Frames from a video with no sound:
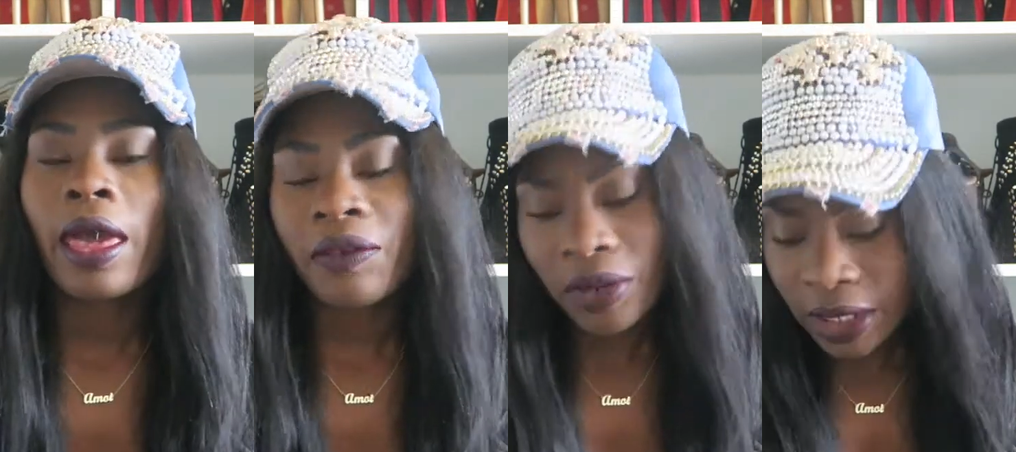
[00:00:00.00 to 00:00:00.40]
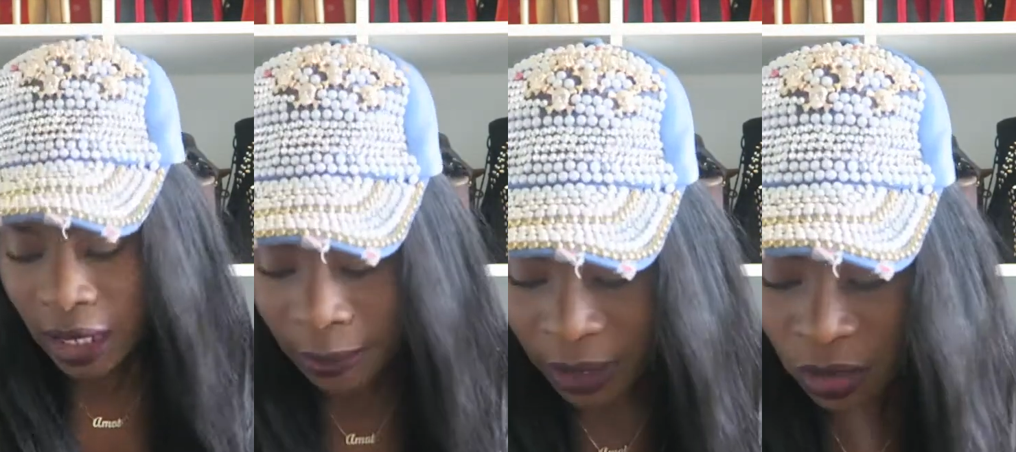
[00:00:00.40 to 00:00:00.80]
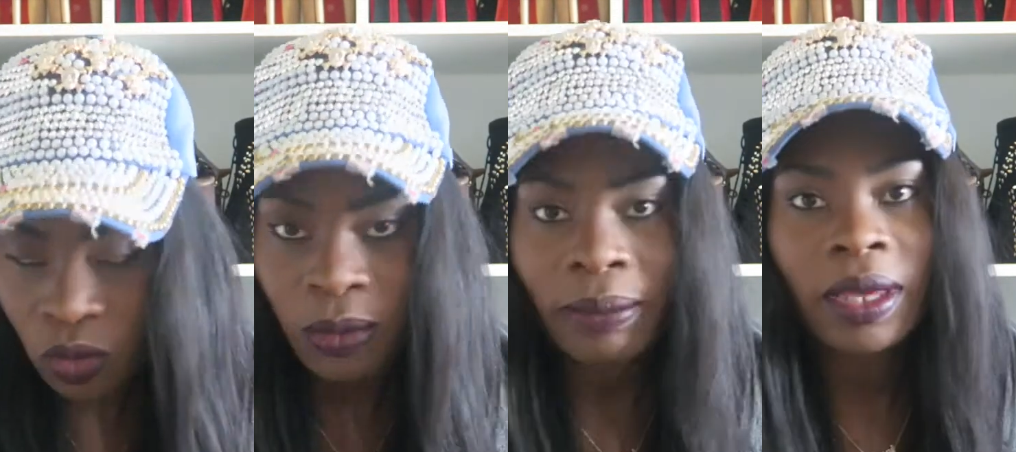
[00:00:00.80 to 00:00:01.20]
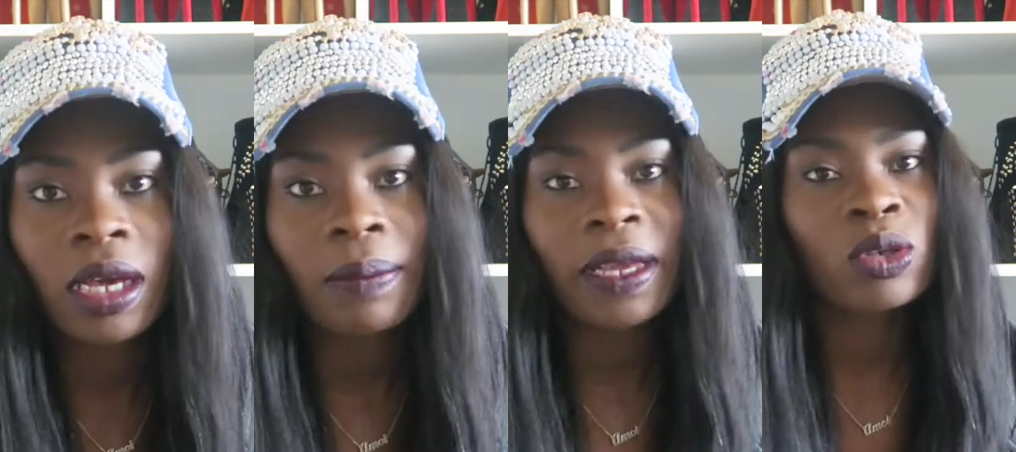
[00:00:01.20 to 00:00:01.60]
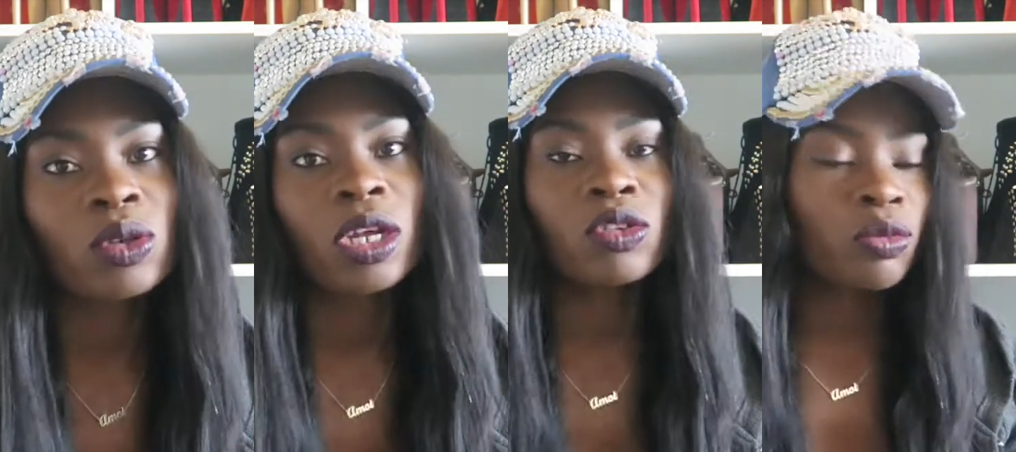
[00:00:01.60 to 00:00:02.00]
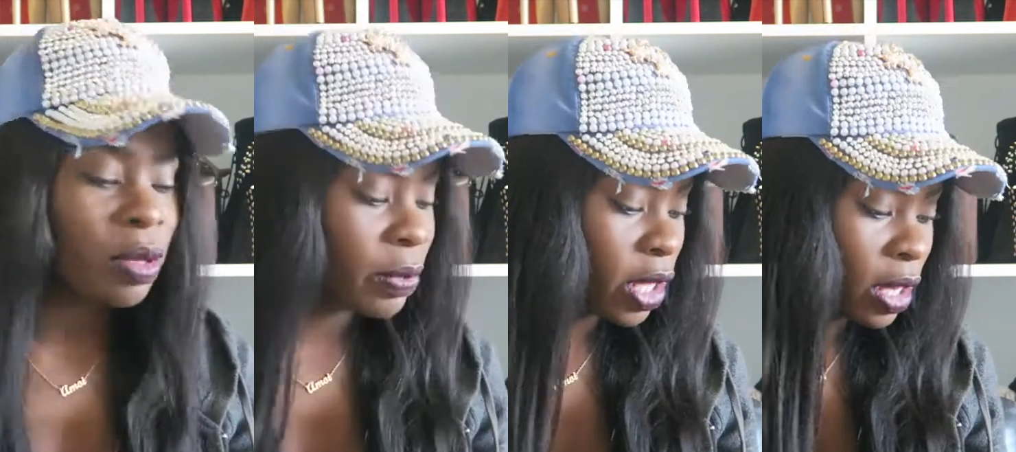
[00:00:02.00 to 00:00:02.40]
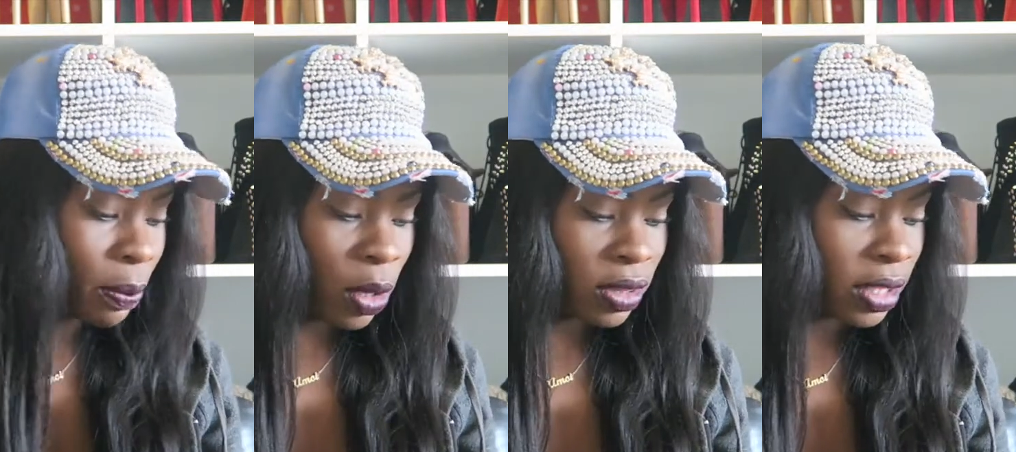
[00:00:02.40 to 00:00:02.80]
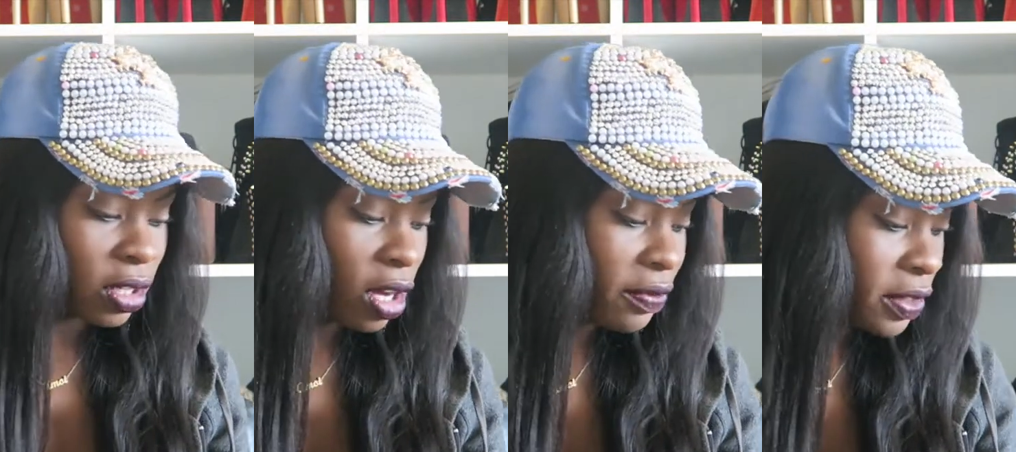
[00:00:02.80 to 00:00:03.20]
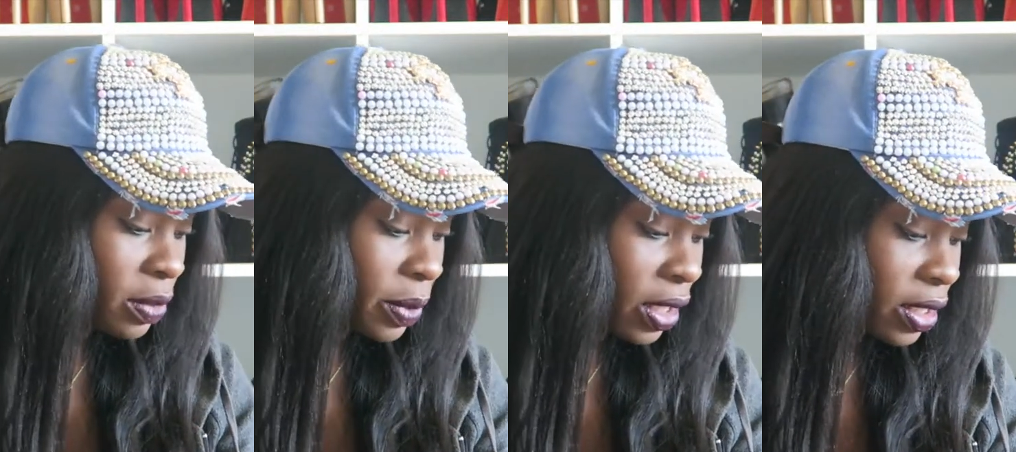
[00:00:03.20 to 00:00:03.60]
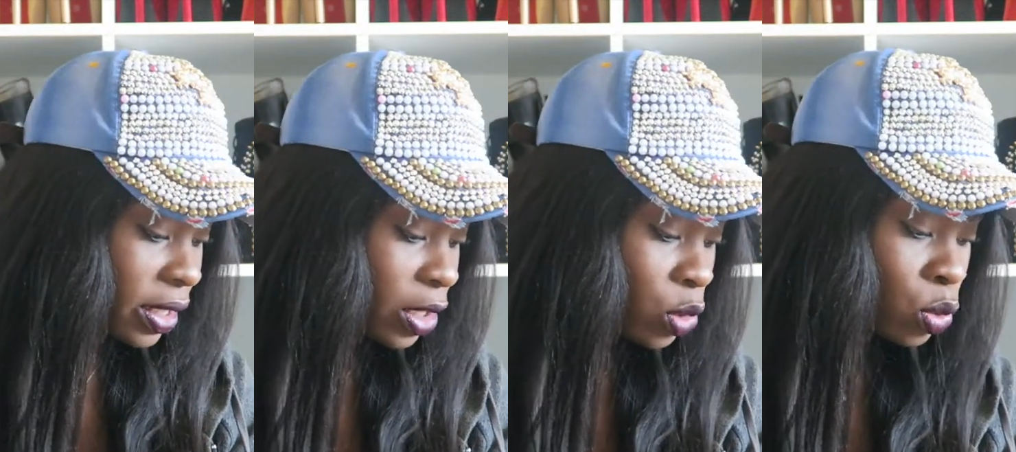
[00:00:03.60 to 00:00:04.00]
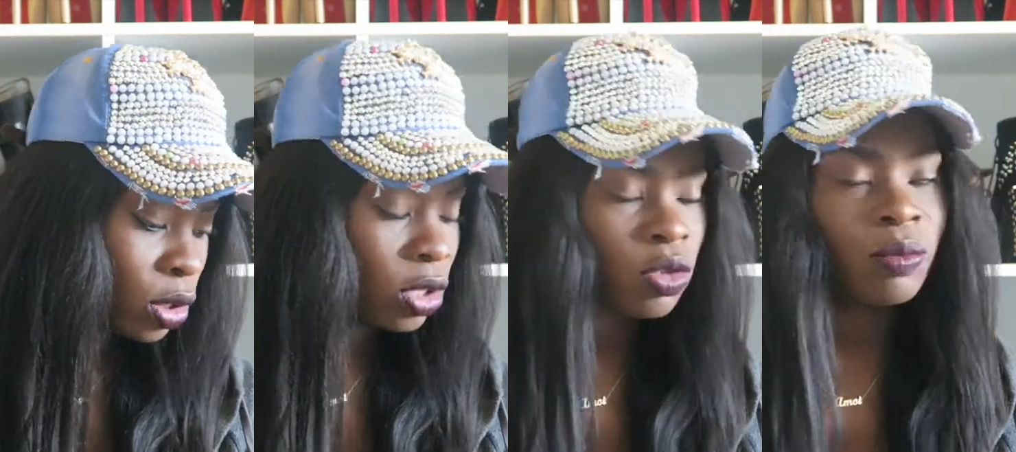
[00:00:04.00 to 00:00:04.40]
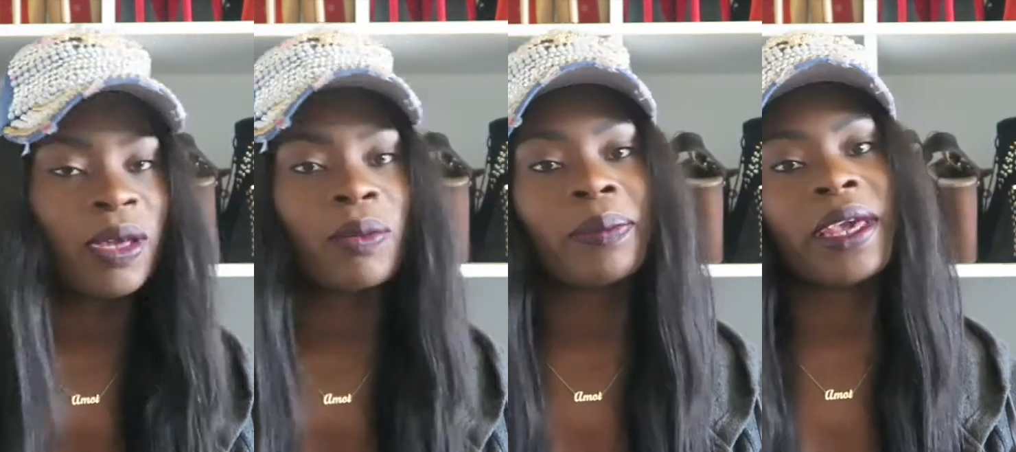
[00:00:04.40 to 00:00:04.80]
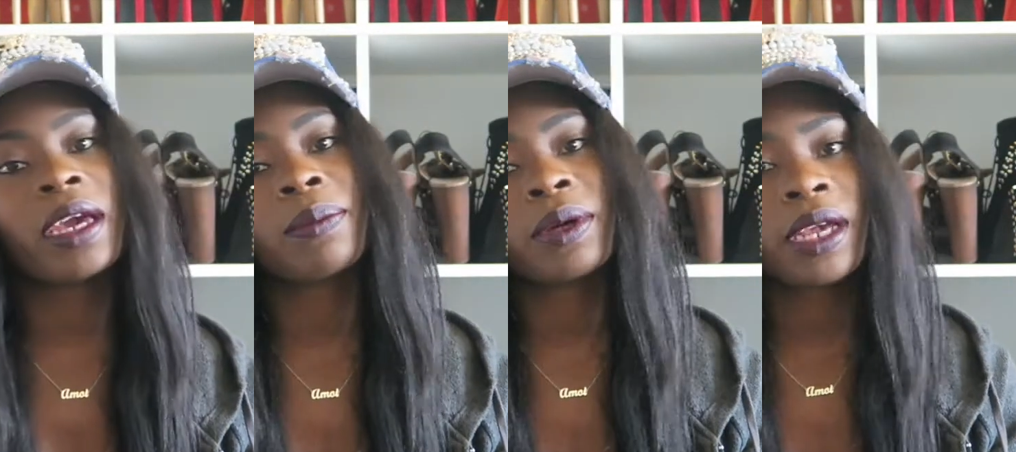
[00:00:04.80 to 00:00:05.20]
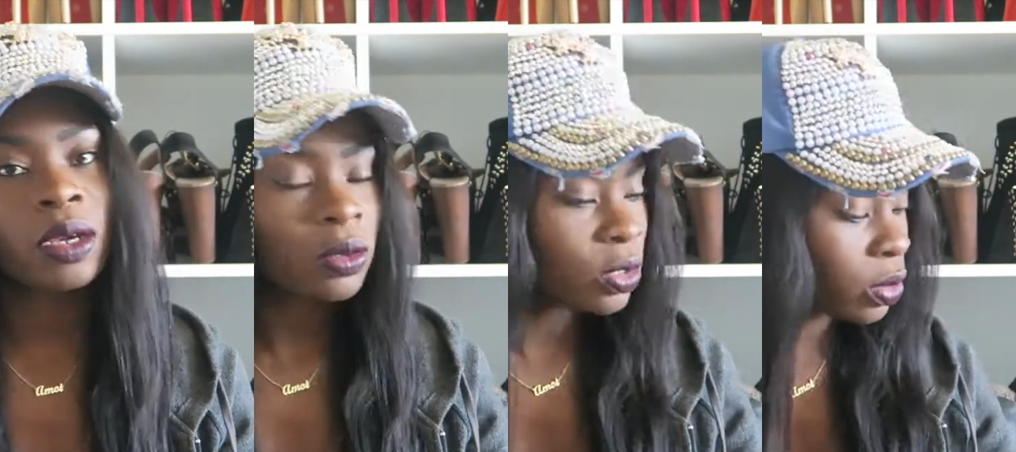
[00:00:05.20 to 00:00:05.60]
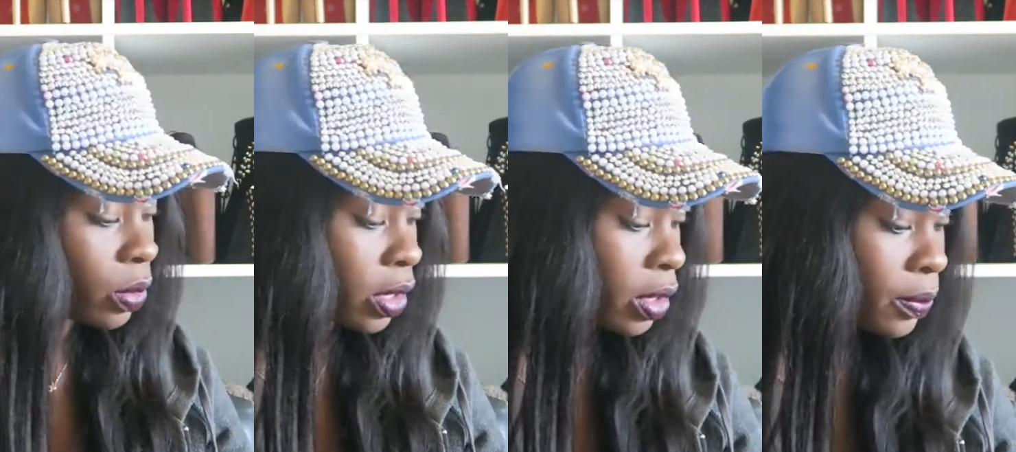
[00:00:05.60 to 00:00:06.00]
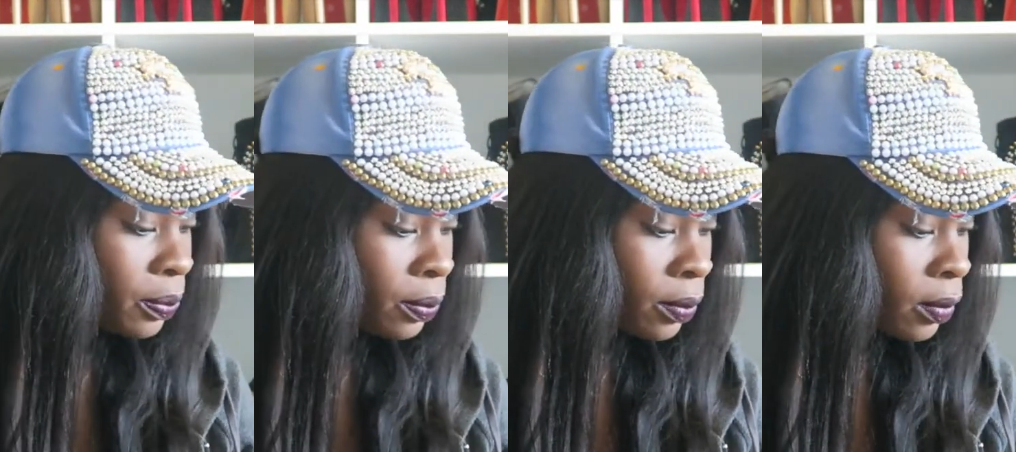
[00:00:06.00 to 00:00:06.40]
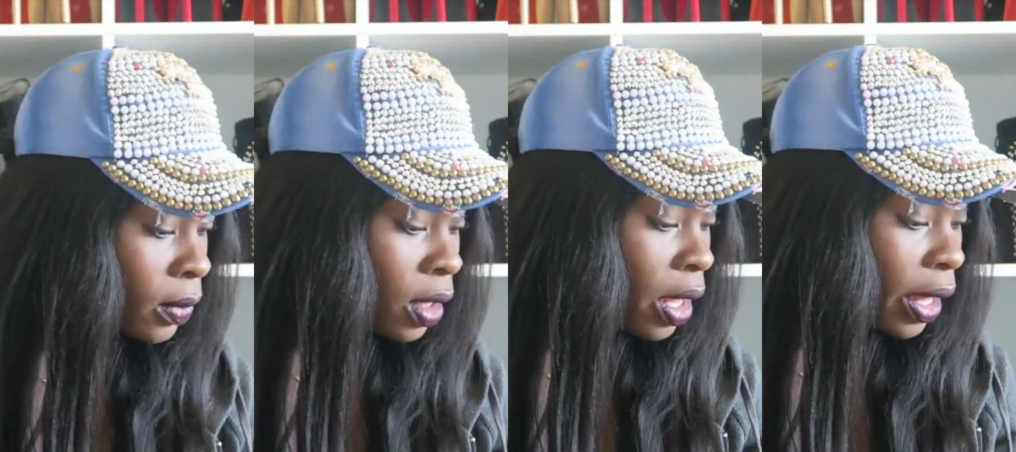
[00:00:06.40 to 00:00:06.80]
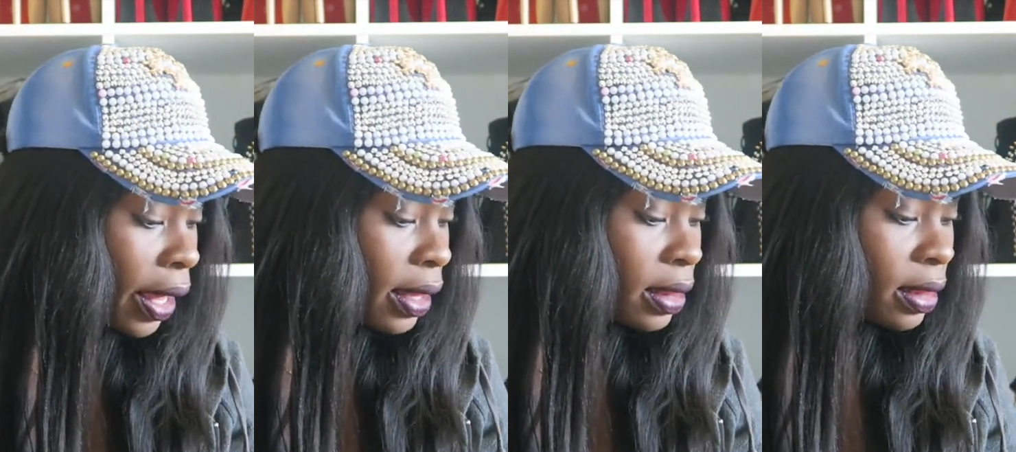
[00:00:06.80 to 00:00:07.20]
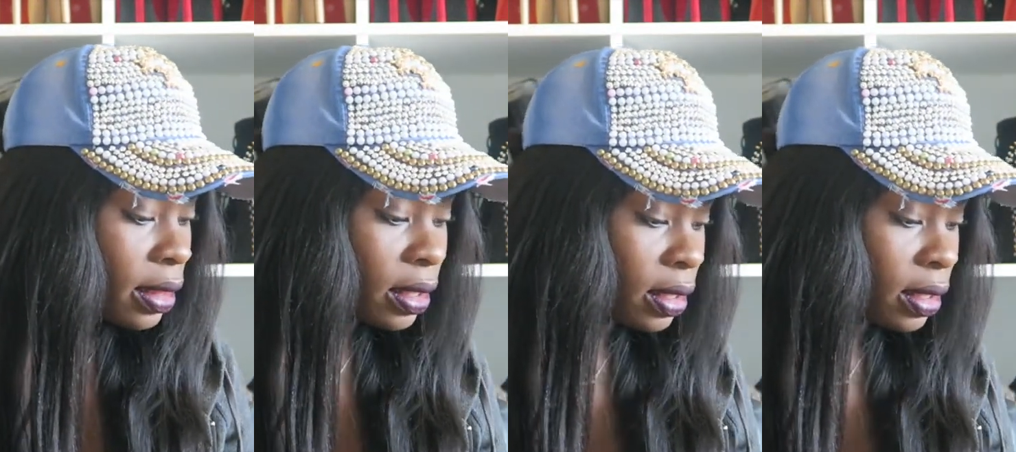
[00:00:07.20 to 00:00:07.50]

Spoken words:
every time I do my makeup. I do not do my makeup all that often because I do not do my makeup when I go to work. And